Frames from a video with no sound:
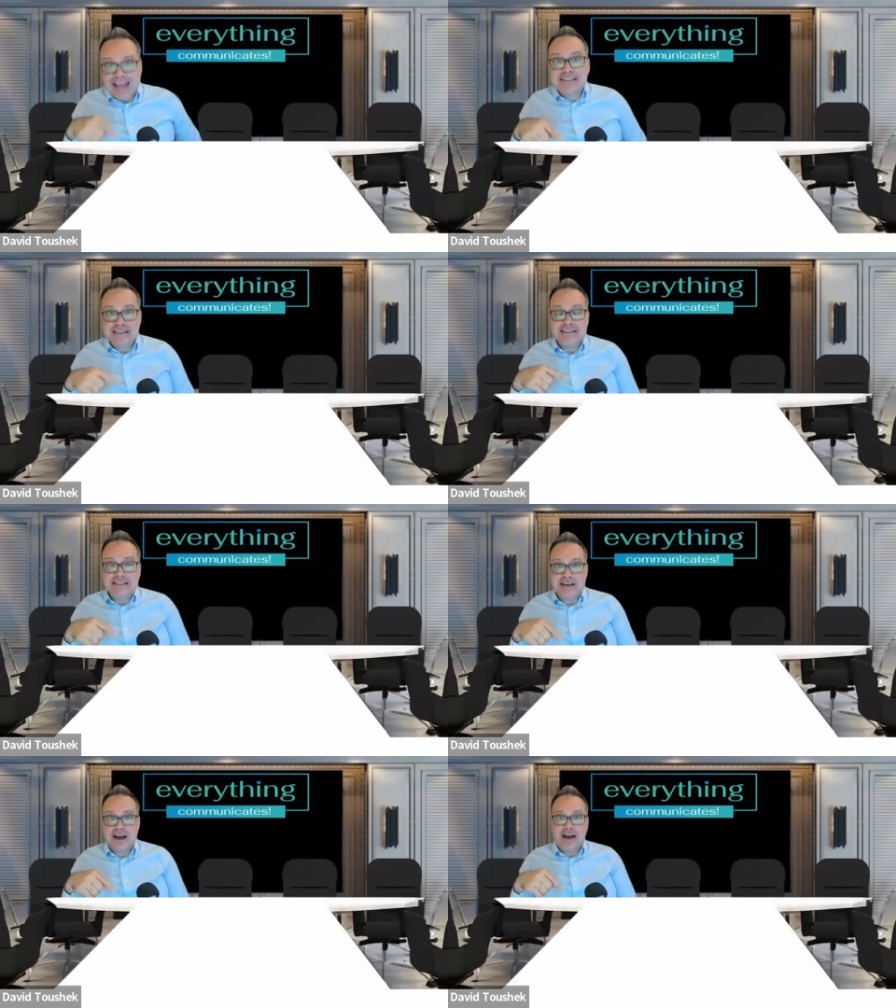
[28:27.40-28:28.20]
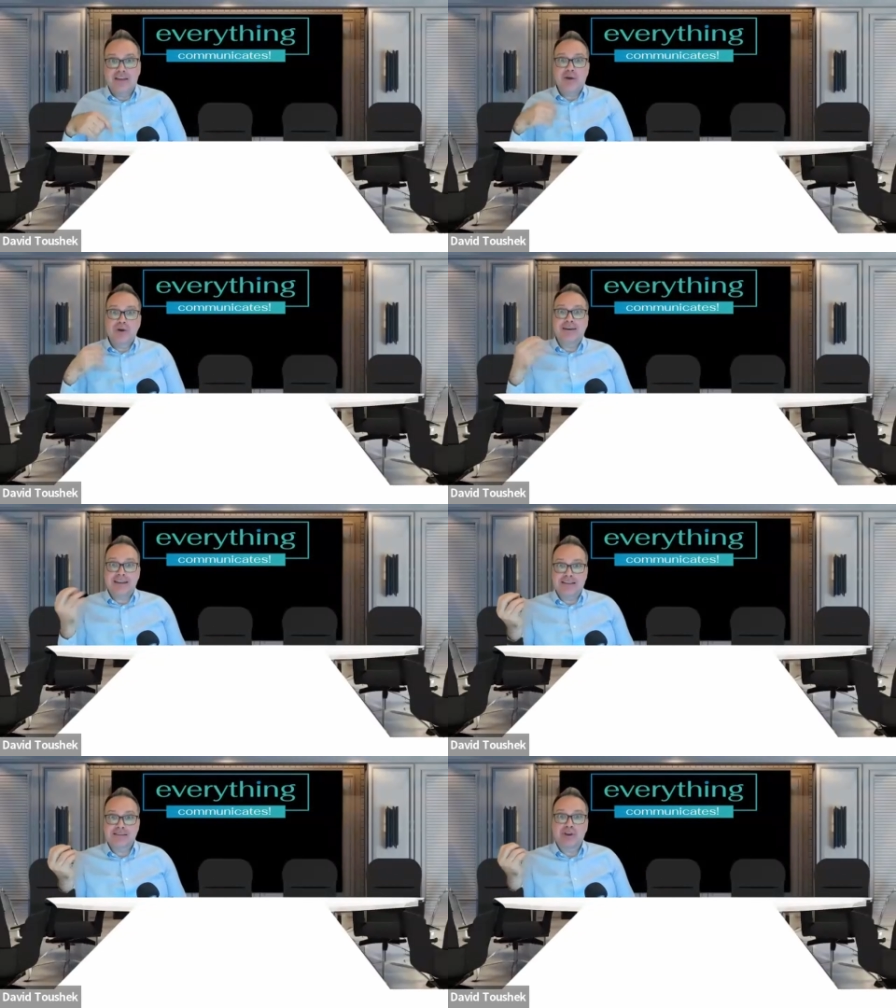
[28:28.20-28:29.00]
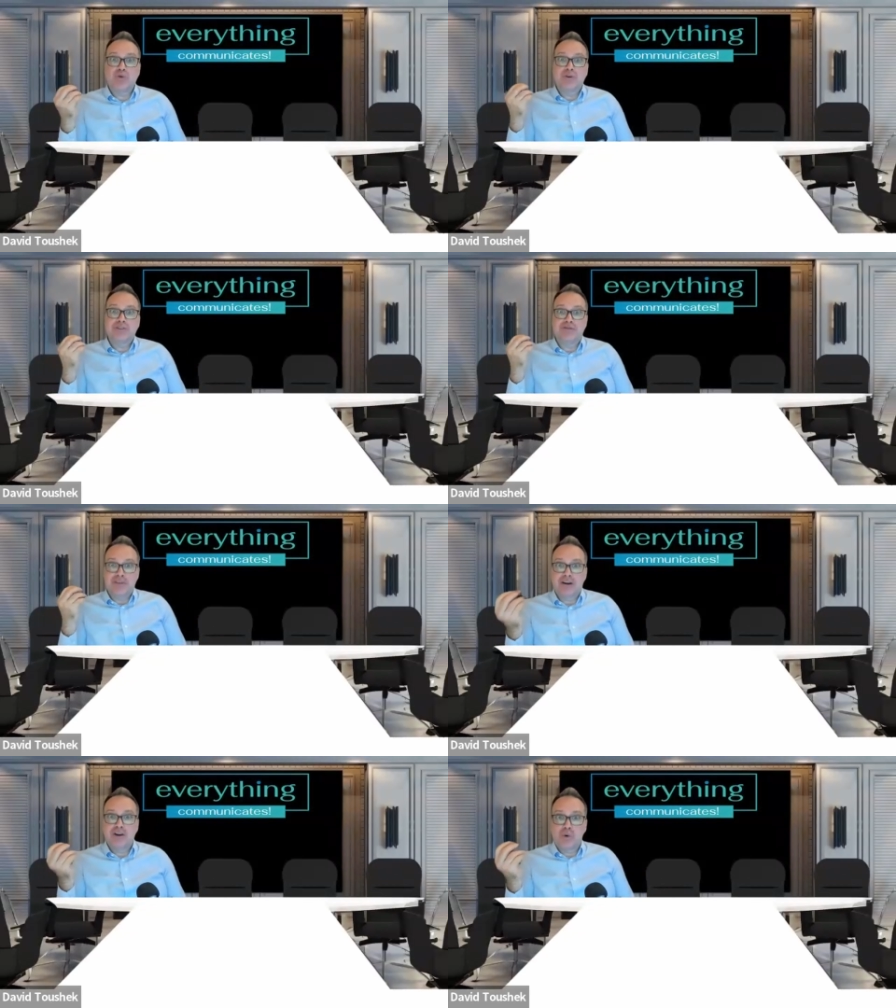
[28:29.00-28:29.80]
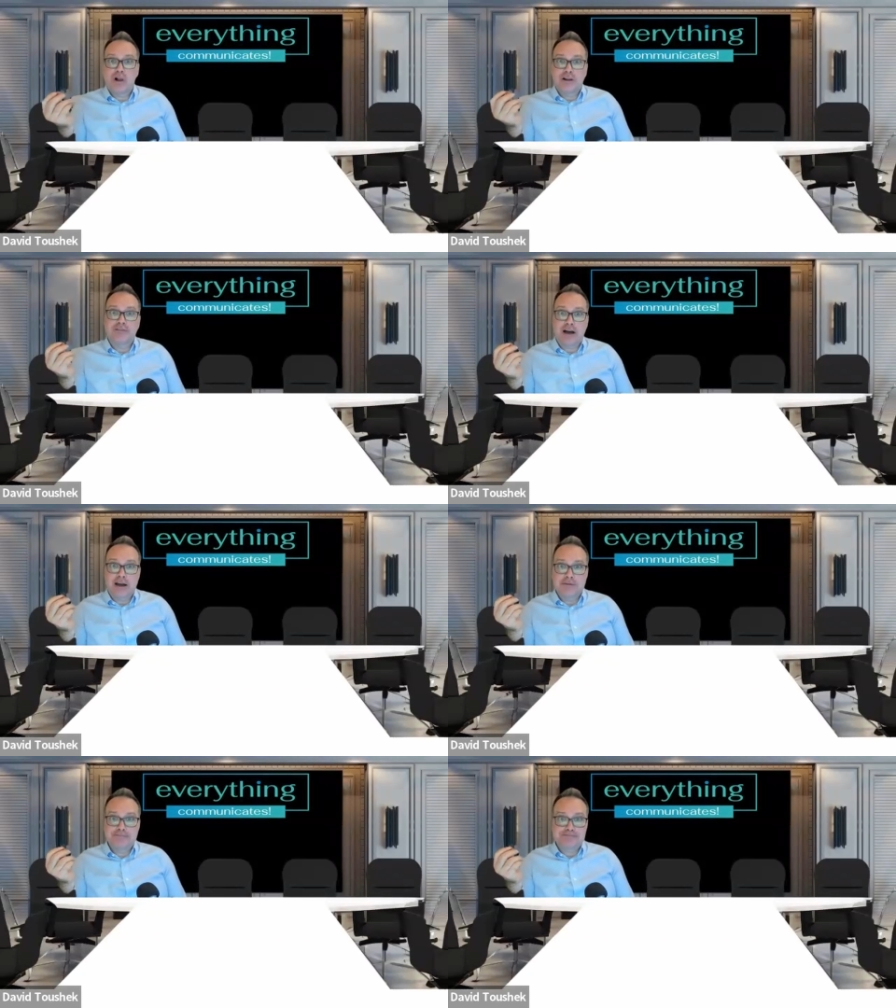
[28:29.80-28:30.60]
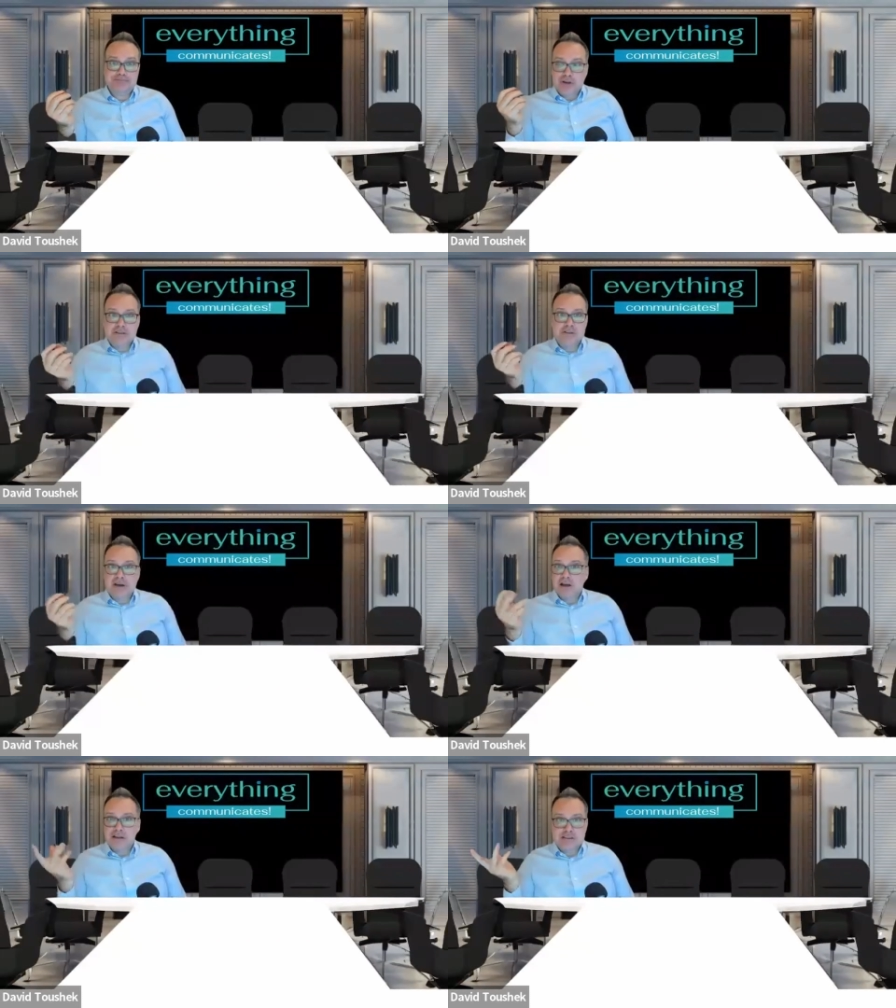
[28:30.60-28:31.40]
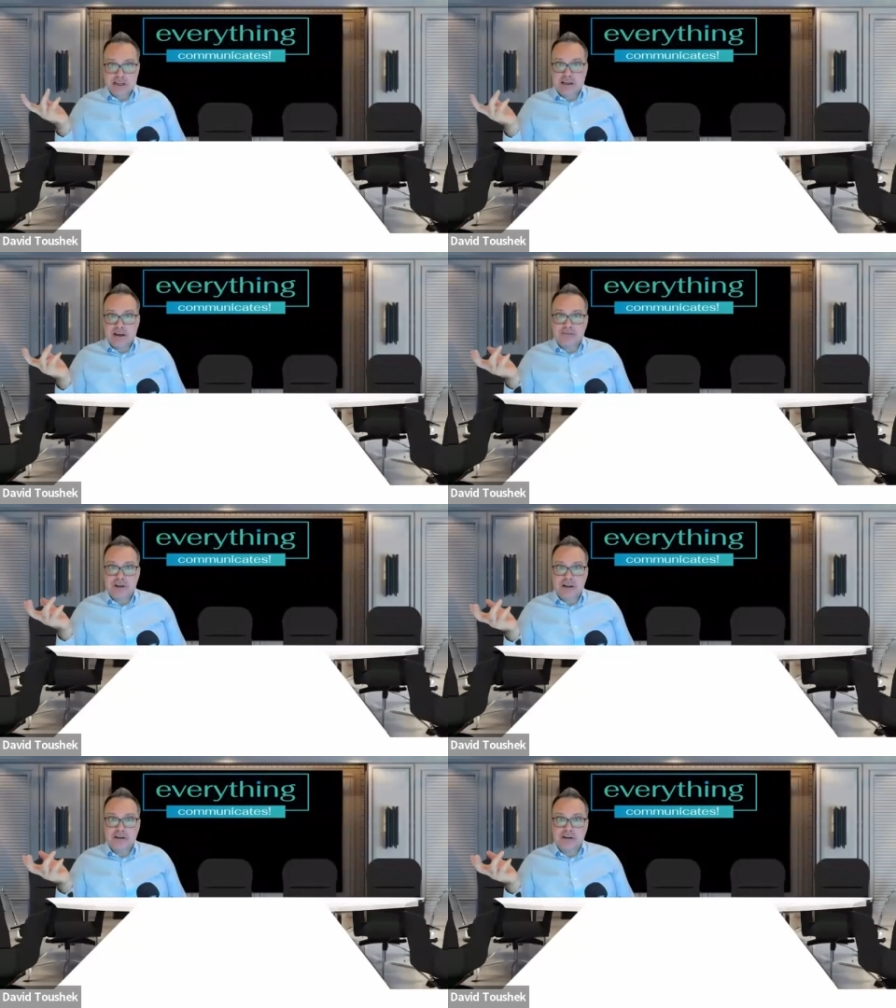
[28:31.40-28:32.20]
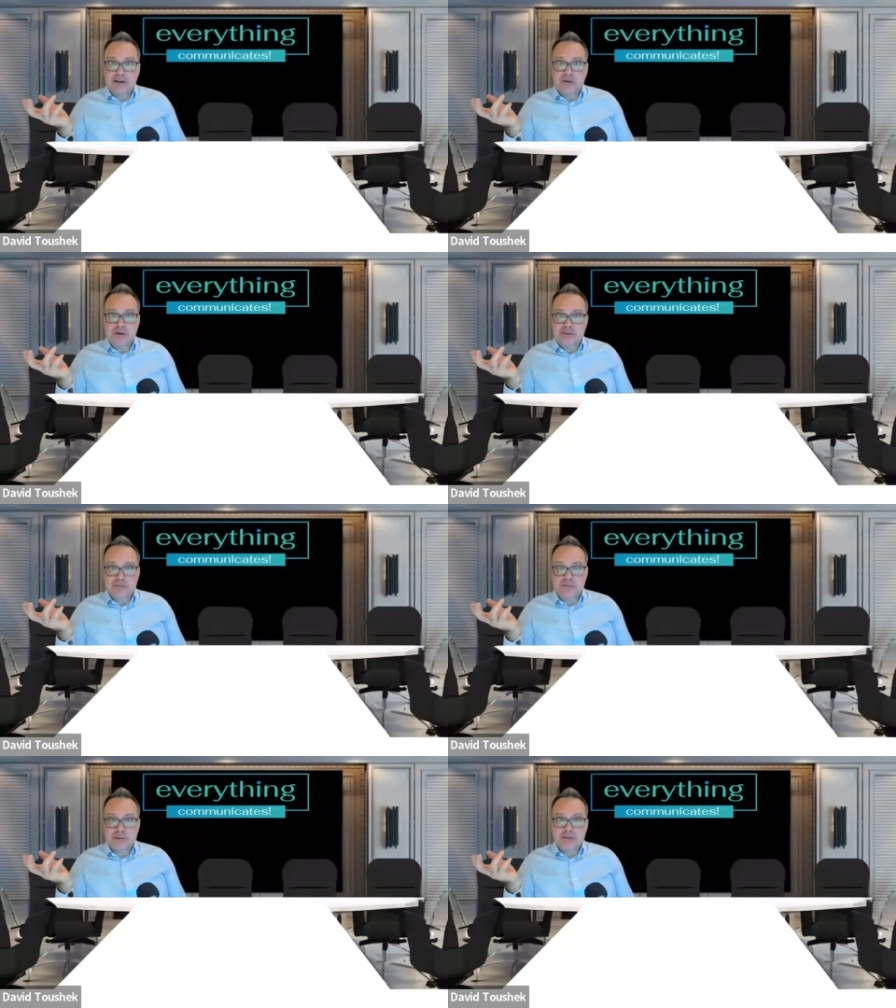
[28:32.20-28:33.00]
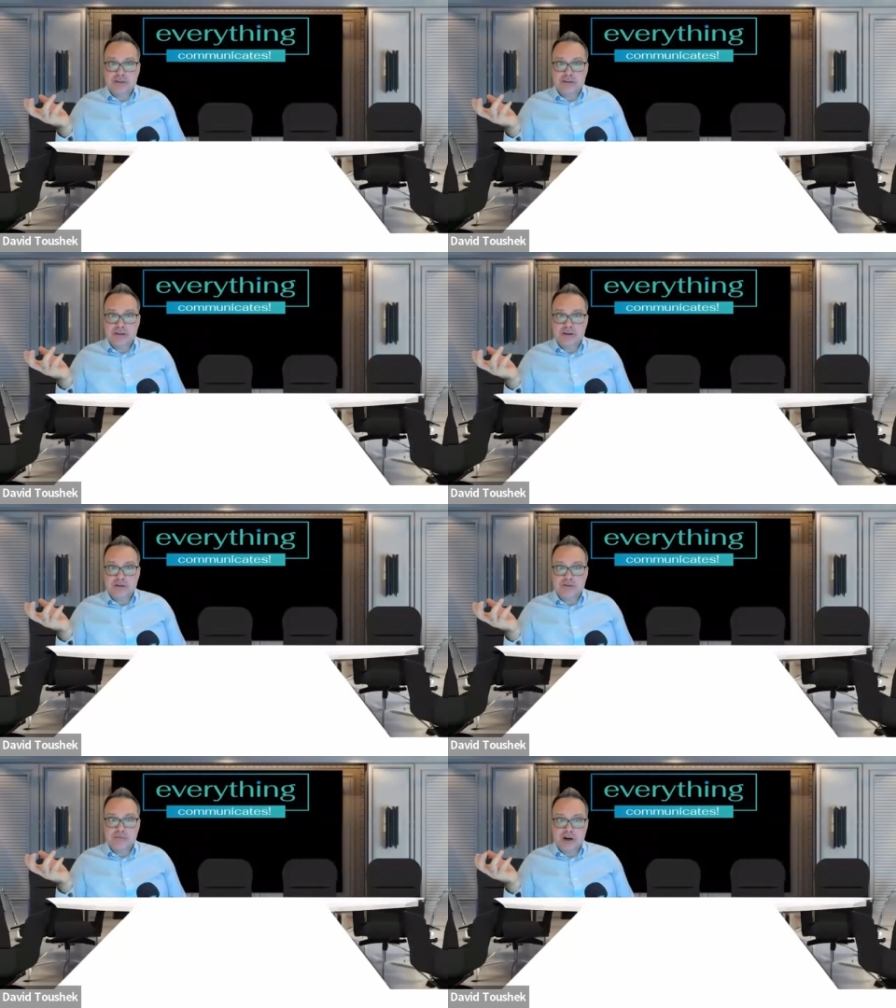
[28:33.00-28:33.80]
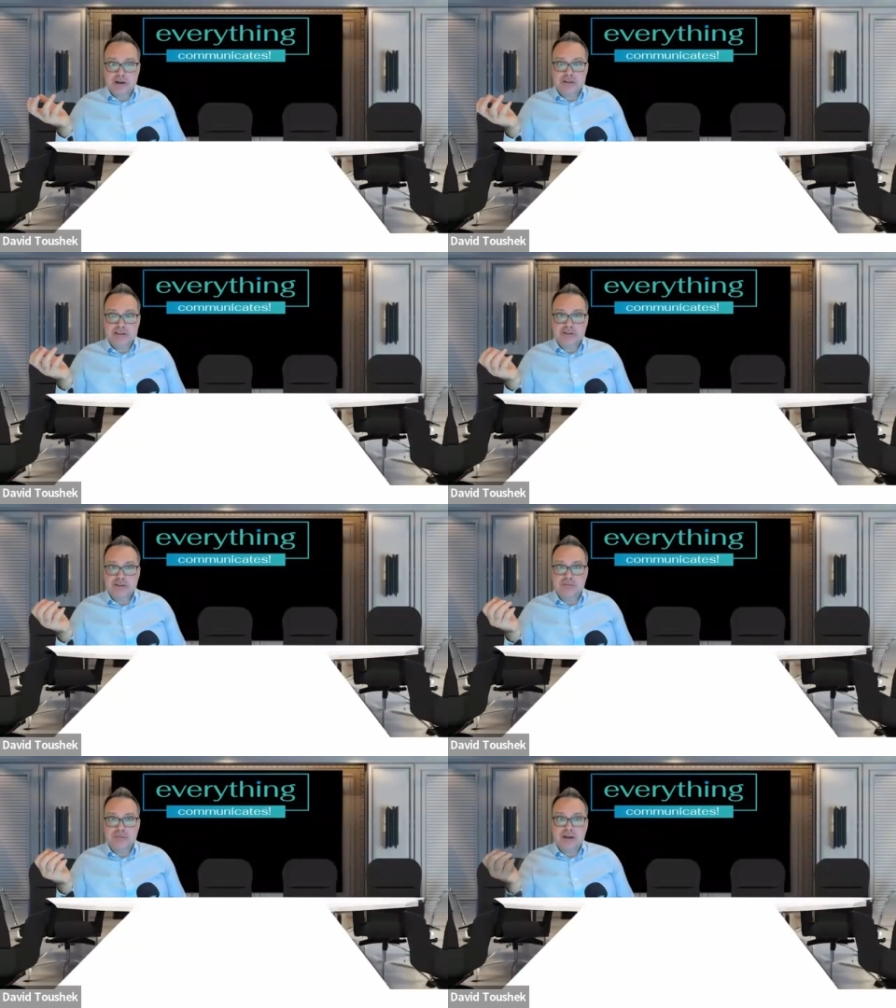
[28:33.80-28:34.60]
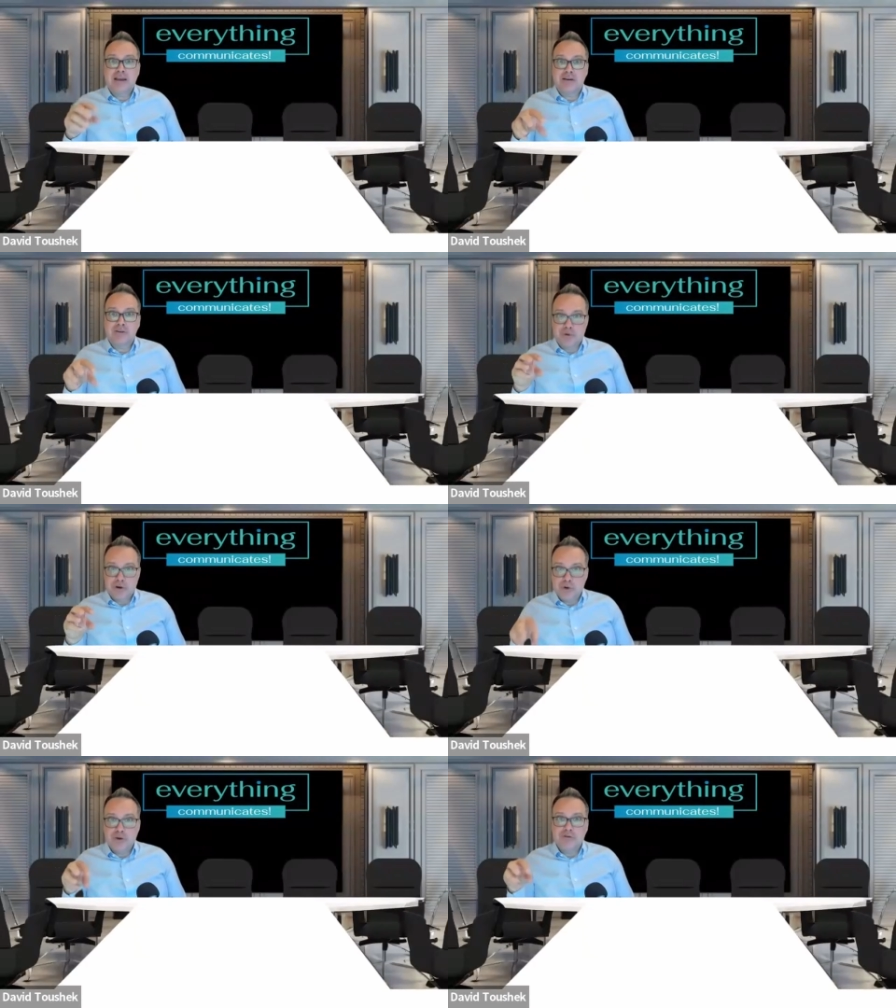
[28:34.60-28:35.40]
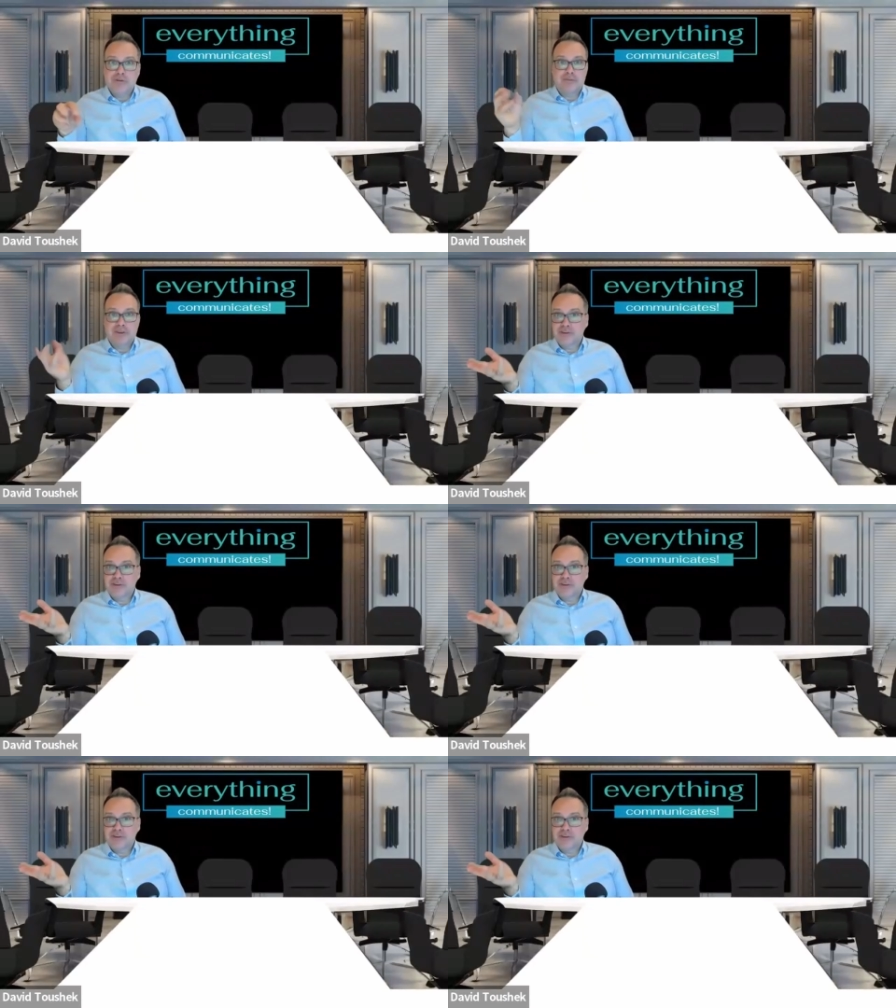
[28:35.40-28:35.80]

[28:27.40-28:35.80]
anti-DI. They want to take somebody who was very qualified, a person, let's say of color or some, marginalized group, and remove them.